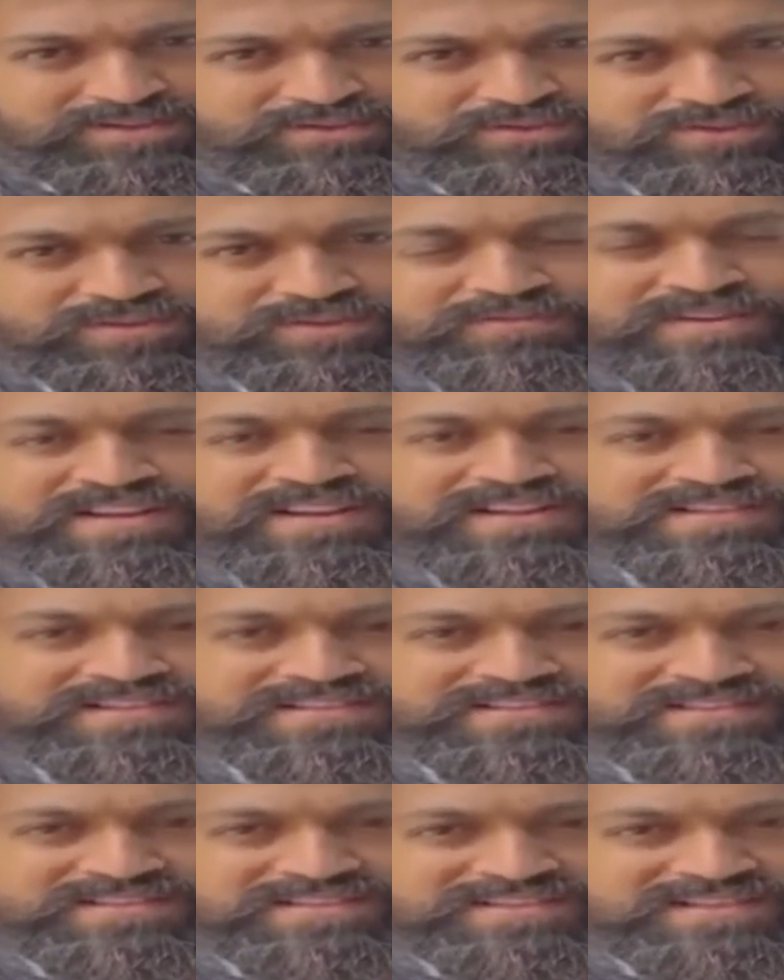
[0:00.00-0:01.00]
So the
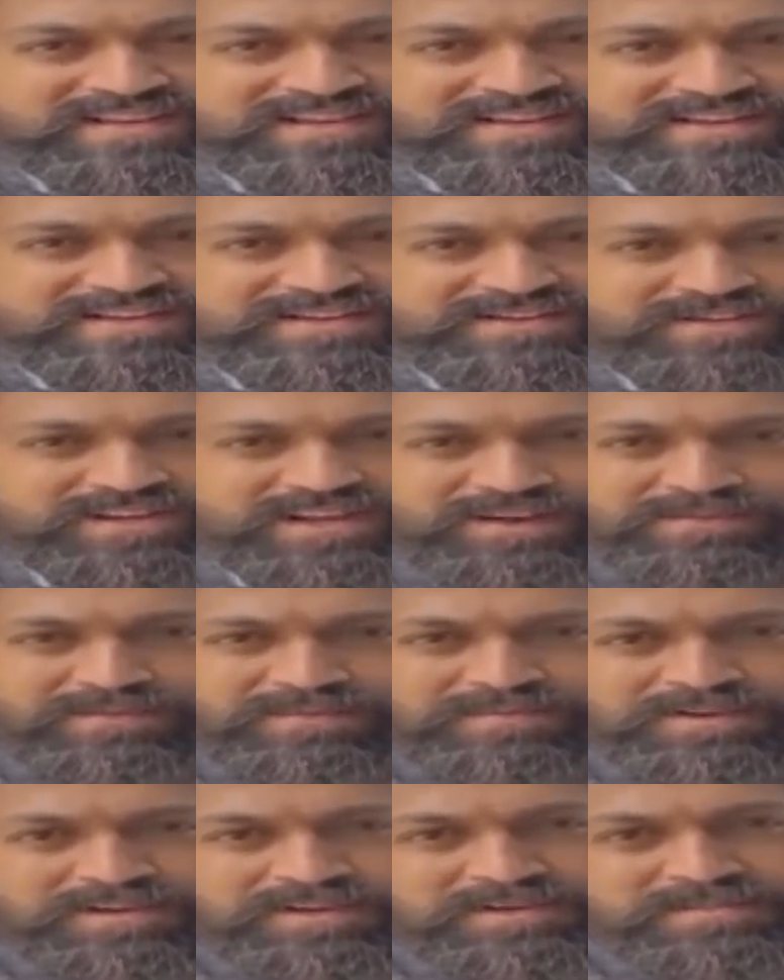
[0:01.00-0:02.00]
villagers decided to have a
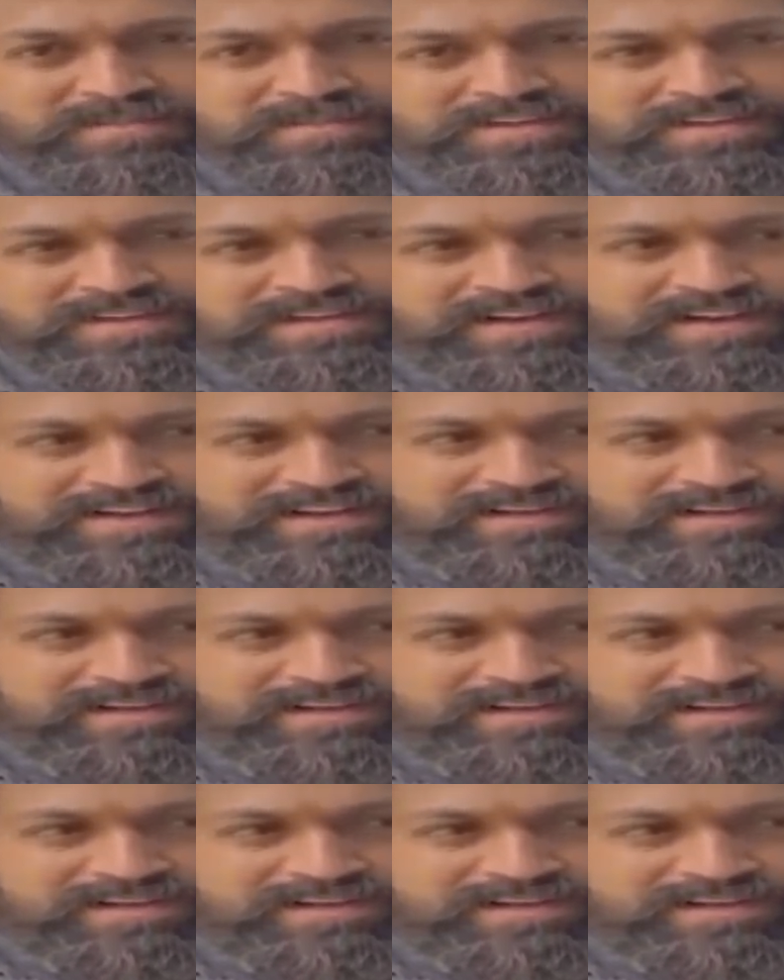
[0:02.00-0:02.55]
prayer meet and